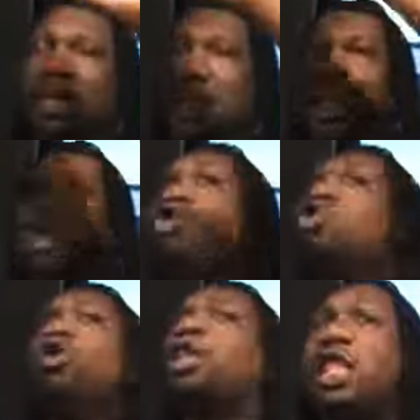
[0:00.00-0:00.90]
It's this
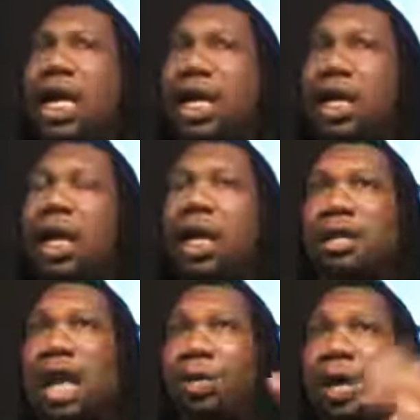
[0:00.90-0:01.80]
new thing
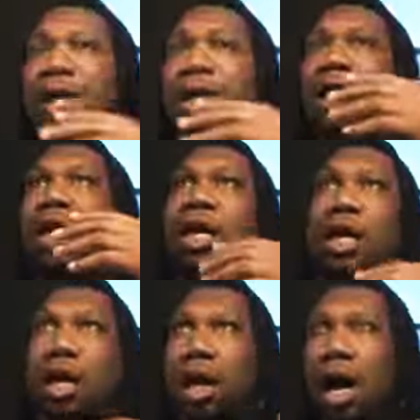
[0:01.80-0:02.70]
that we're going to
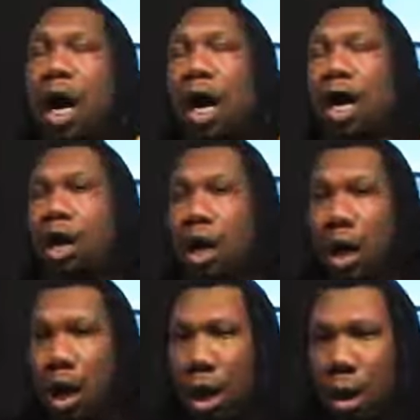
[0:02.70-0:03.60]
uh,
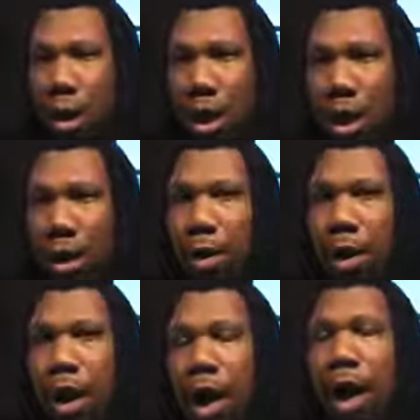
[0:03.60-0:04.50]

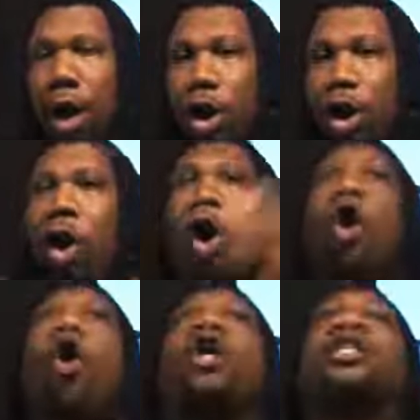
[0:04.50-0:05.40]
uh,
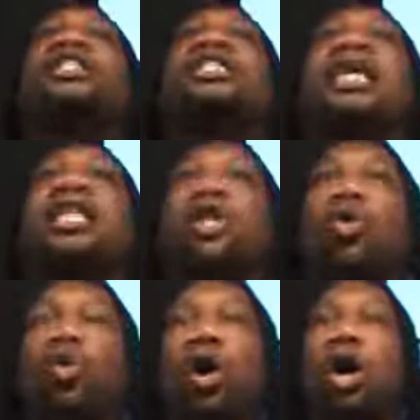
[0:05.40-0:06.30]
cause in the
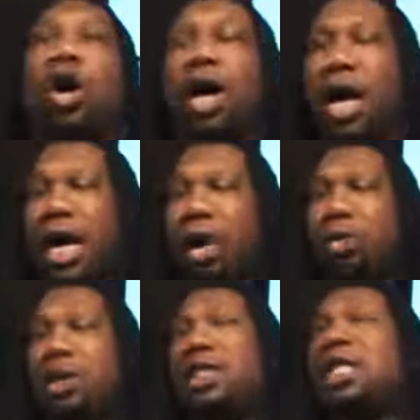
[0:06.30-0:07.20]
world. It
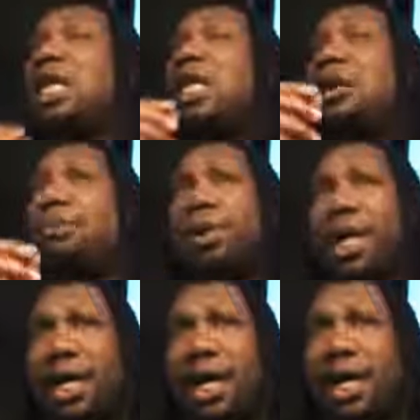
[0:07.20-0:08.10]
was
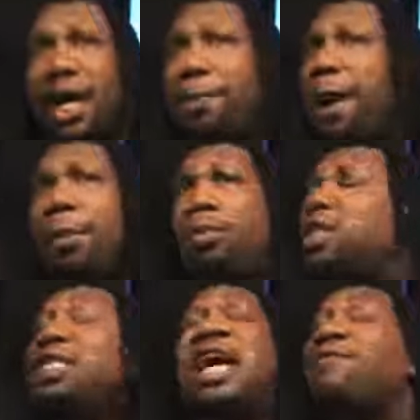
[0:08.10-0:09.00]
deliberate. Hip hop
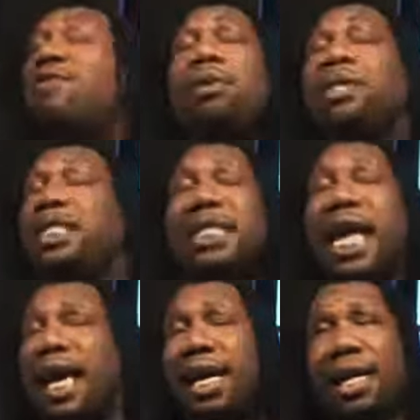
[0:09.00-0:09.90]
was never a
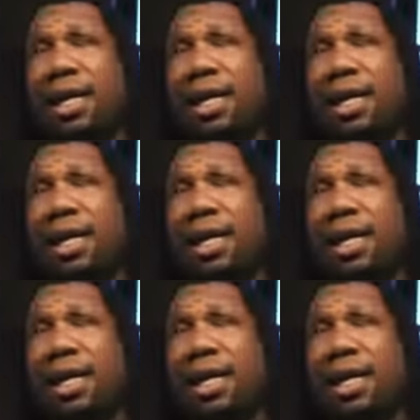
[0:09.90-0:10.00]
mistake.